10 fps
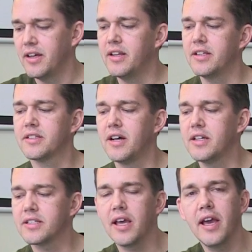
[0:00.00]
It is
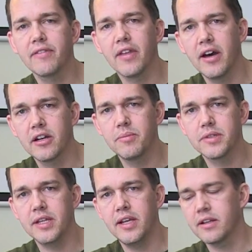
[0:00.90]
nice to have the
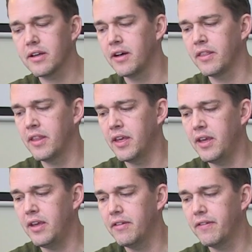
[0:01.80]
100% on
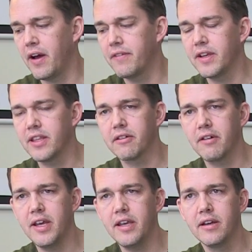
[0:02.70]
the
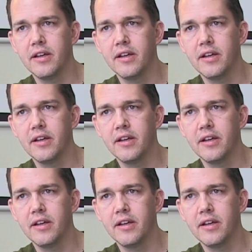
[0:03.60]
5D3,